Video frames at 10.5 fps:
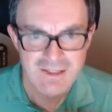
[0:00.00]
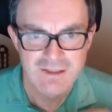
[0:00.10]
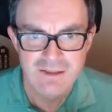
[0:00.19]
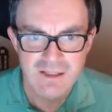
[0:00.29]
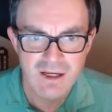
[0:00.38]

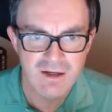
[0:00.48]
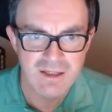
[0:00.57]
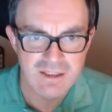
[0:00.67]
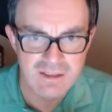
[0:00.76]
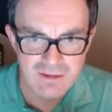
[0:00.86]

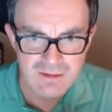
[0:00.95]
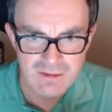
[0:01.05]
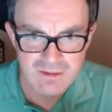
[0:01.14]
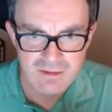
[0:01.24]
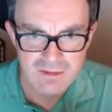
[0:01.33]
Nine
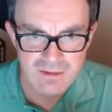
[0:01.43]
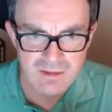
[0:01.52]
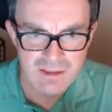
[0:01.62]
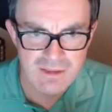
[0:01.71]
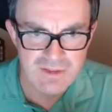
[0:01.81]

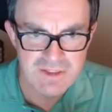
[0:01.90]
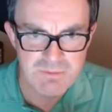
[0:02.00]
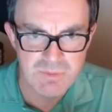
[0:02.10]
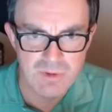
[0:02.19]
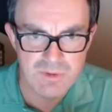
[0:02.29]
in this
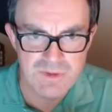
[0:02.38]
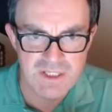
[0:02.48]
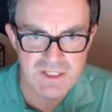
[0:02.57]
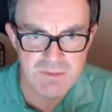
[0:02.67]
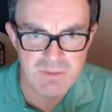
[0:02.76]
box
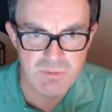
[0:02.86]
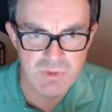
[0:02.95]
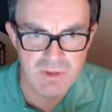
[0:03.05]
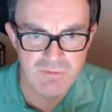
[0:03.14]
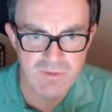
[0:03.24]
has to be in
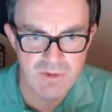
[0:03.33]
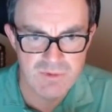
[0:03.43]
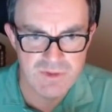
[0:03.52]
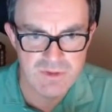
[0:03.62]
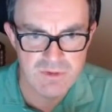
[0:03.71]
one of
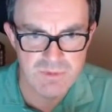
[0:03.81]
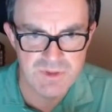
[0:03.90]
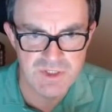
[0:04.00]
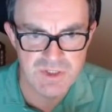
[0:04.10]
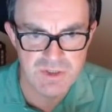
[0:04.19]
those two
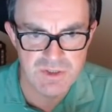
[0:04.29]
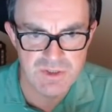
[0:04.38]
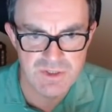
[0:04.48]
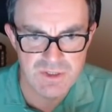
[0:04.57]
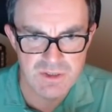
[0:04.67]

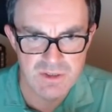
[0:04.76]
positions.